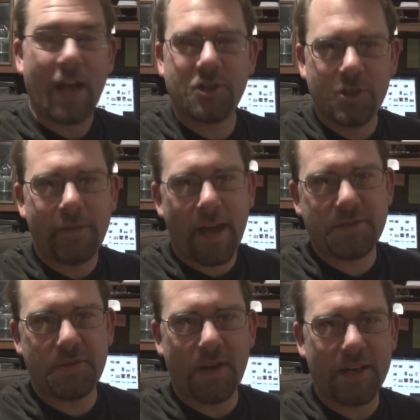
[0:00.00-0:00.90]
I should have
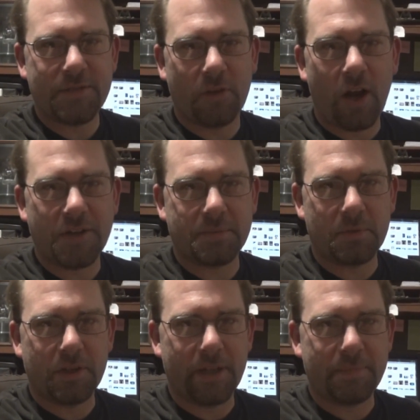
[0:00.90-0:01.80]
asked you guys for awesome
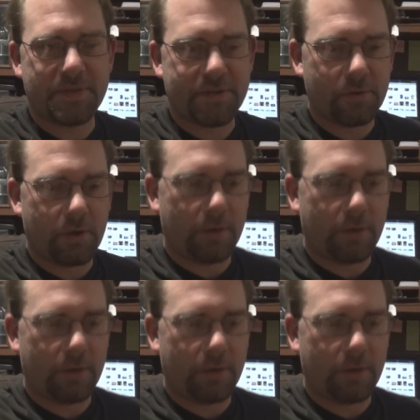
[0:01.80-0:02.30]
clips.